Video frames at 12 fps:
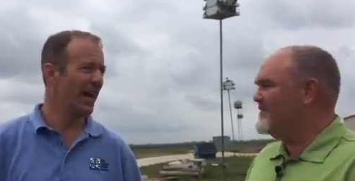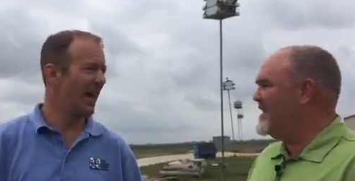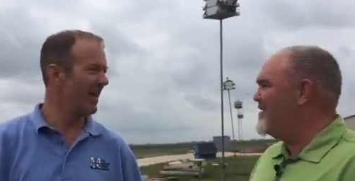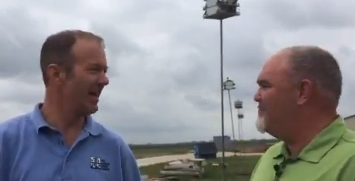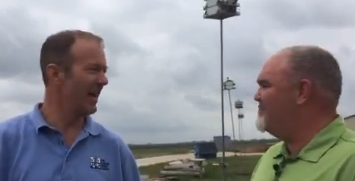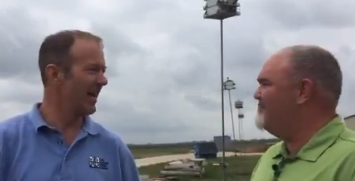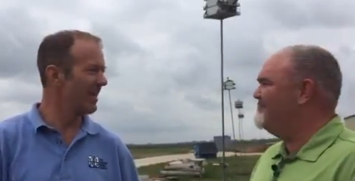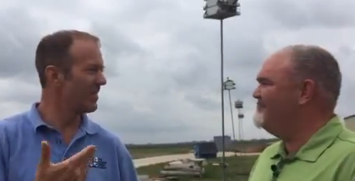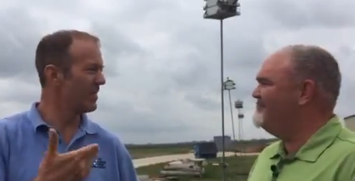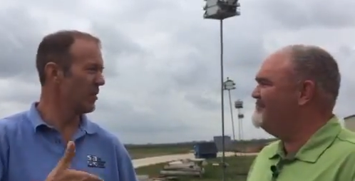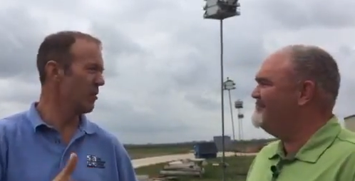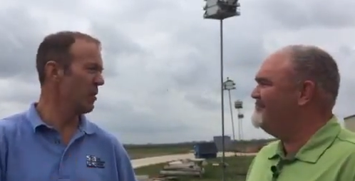Speaker 1: Yep. And uh,
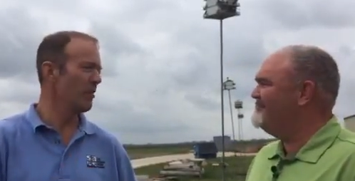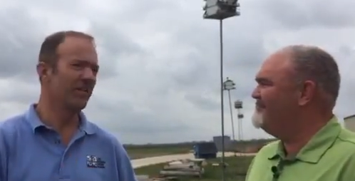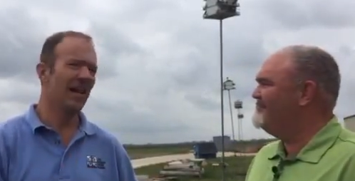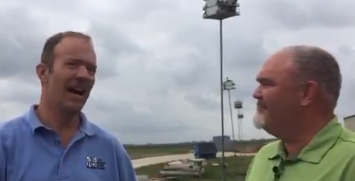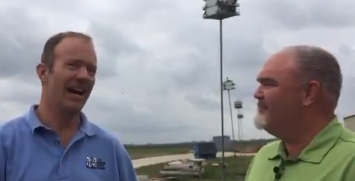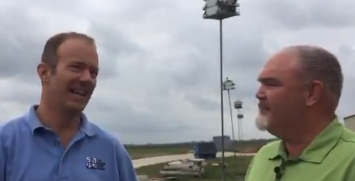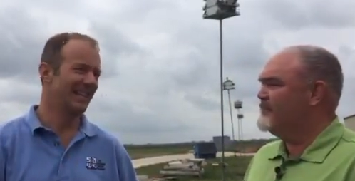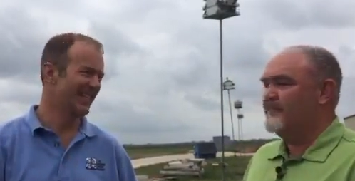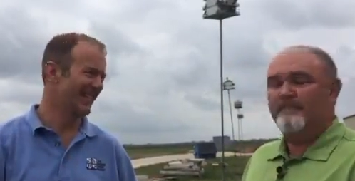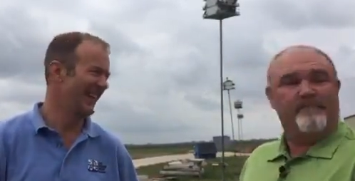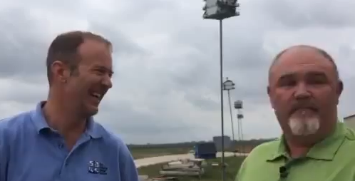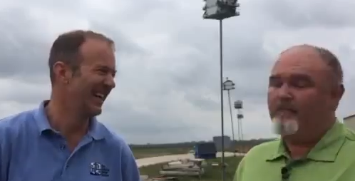there are no flies. There are